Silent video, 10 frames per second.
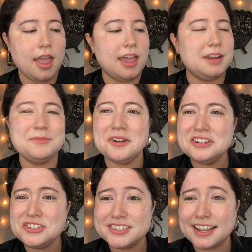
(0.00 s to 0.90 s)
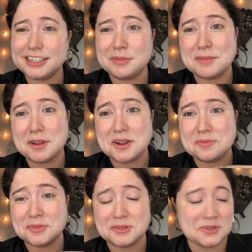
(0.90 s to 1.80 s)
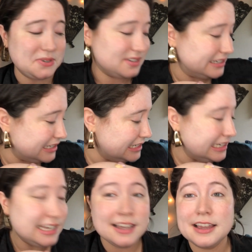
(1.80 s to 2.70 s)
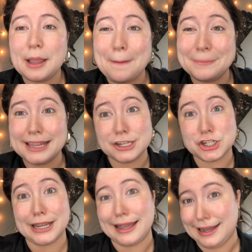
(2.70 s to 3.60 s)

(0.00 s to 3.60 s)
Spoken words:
And I'm going to just kind of make my own little complexion